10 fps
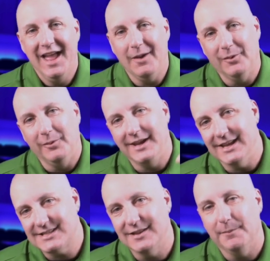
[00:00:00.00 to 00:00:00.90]
And when we
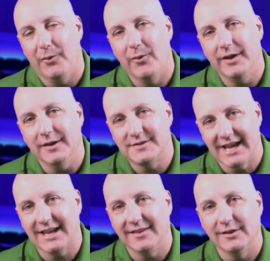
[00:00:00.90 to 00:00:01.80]
get to the point of
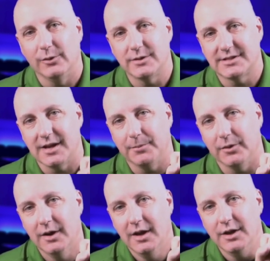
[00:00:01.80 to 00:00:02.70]
taking the Lord's
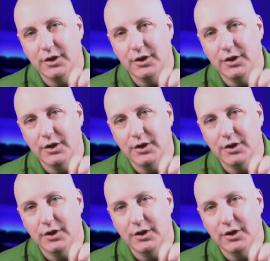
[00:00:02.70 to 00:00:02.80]
Supper,